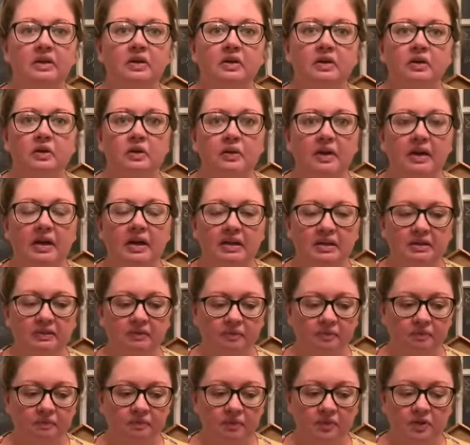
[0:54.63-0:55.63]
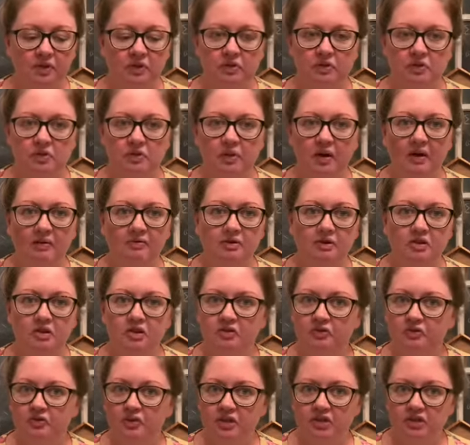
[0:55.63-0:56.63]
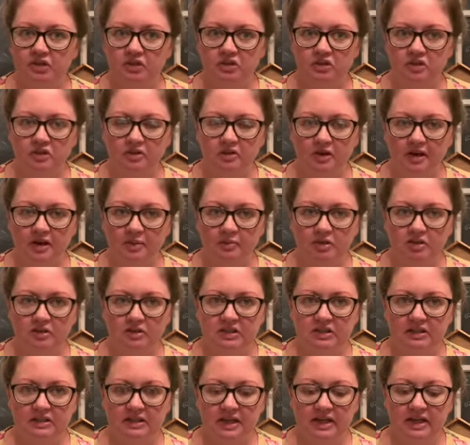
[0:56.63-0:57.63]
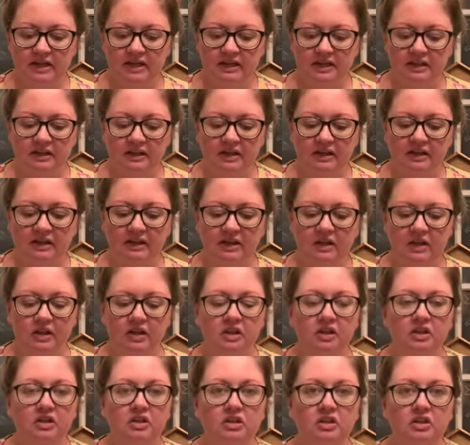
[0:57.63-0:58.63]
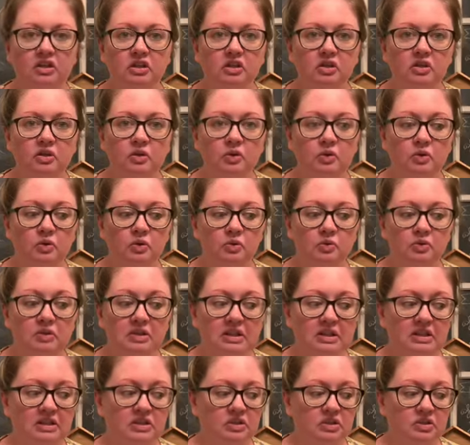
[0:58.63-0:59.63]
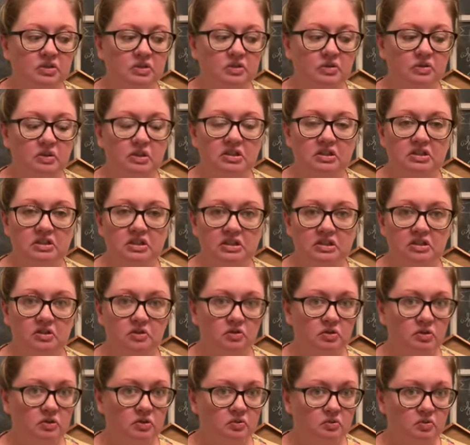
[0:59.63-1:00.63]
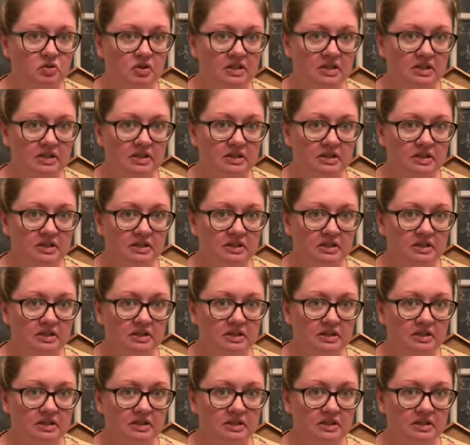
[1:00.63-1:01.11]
Okay, so after you finish your grammar today, you need to continue to read.